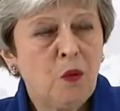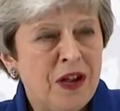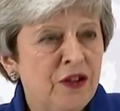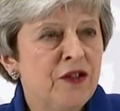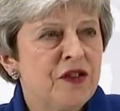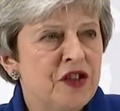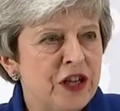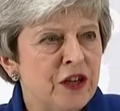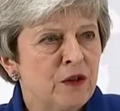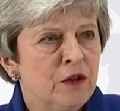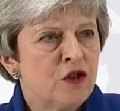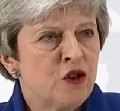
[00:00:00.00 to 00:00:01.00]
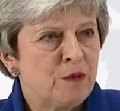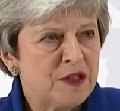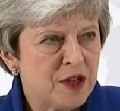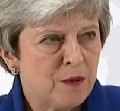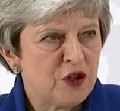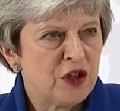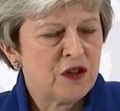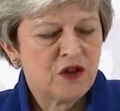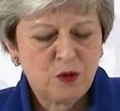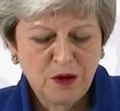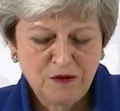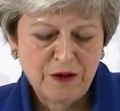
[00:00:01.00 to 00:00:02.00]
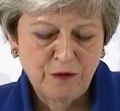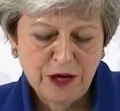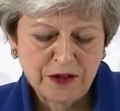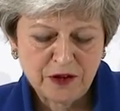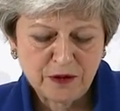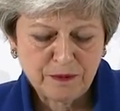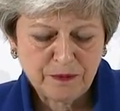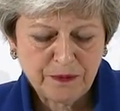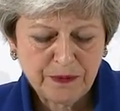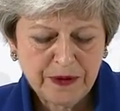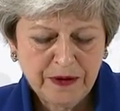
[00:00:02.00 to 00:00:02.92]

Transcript: on whether the deal should be subject to a referendum.